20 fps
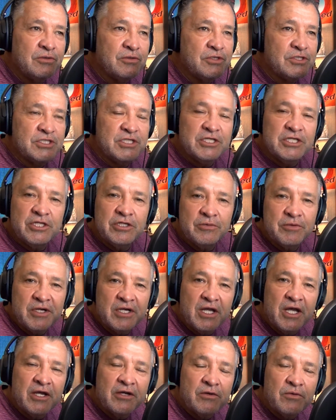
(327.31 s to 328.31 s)
or sitting in your
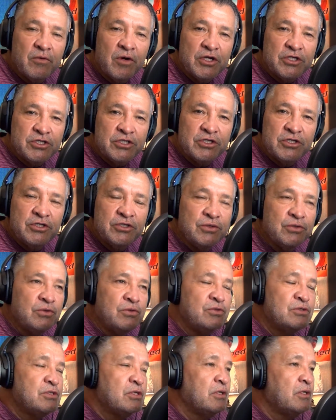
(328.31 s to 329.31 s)
recliner watching the
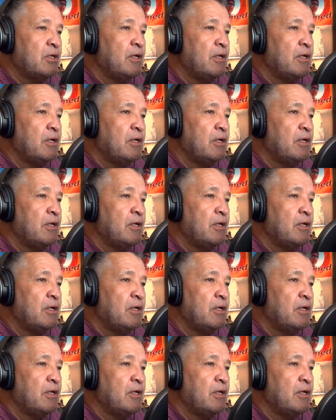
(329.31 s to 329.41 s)
news.